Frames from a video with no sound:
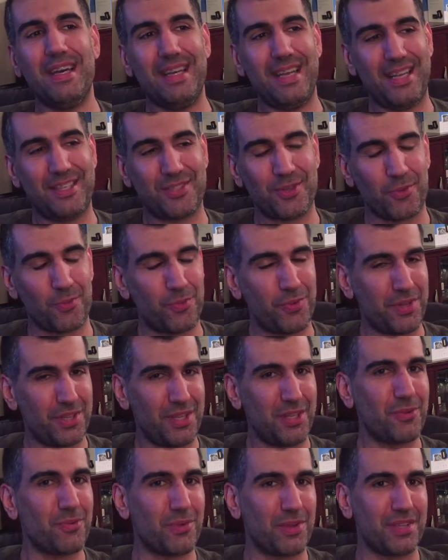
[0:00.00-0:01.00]
It's a
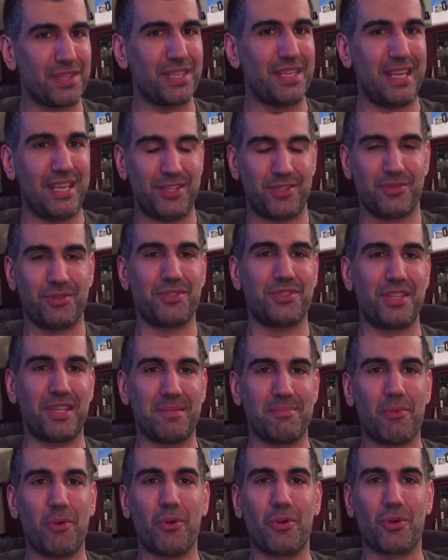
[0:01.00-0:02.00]
really, really
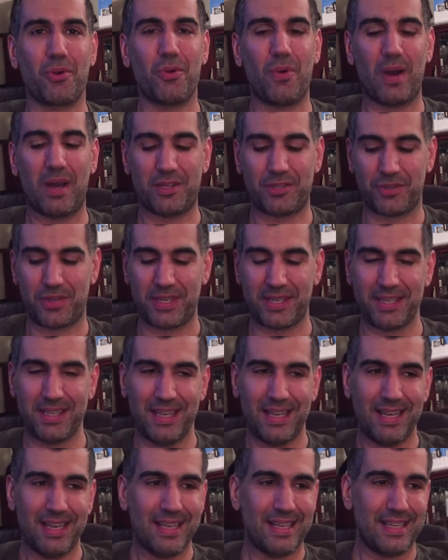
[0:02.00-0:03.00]
interesting moral quandary.
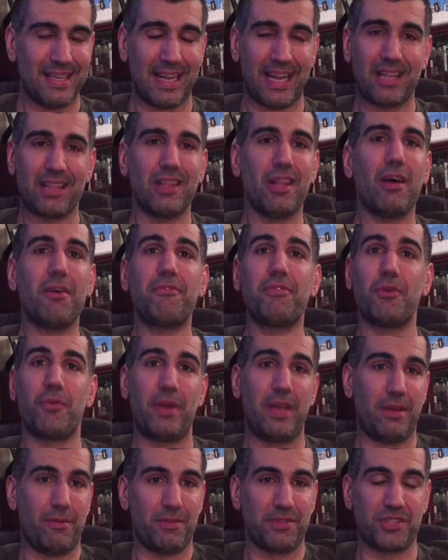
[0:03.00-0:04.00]
And I love the
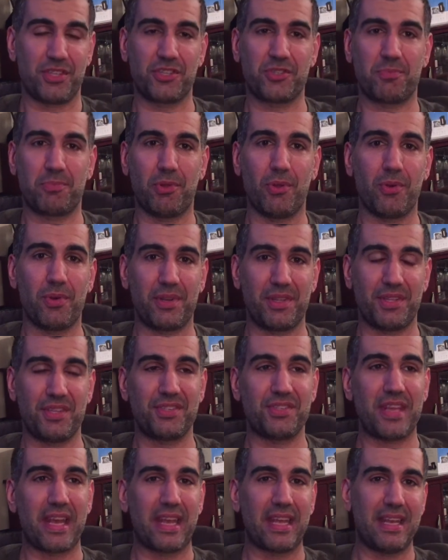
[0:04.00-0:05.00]
way it was explored in the
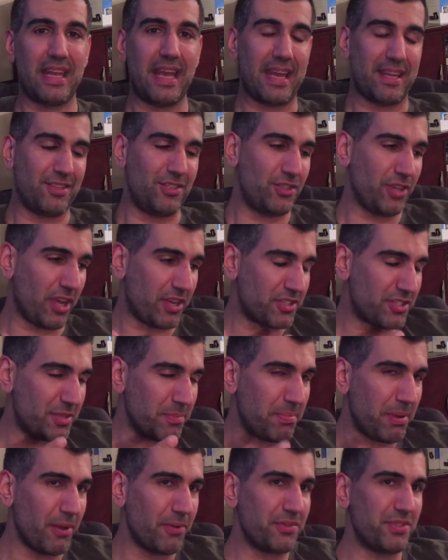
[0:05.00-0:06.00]
second act,
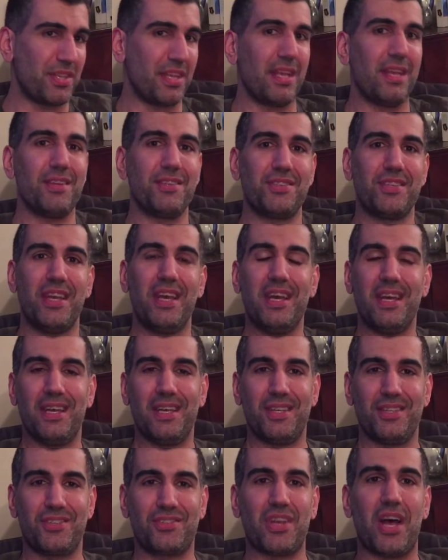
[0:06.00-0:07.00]
juxtaposing his
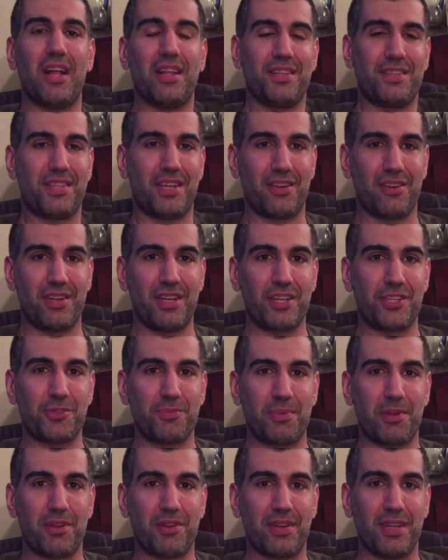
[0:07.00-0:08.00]
solitary
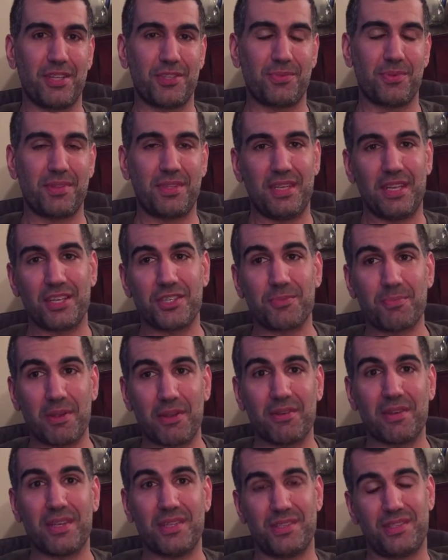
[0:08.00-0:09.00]
experience with the
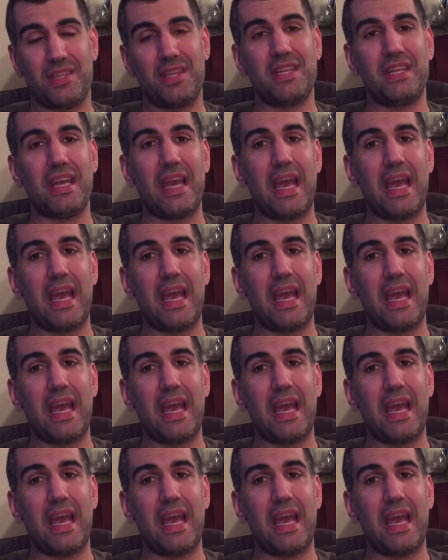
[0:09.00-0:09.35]
experience that he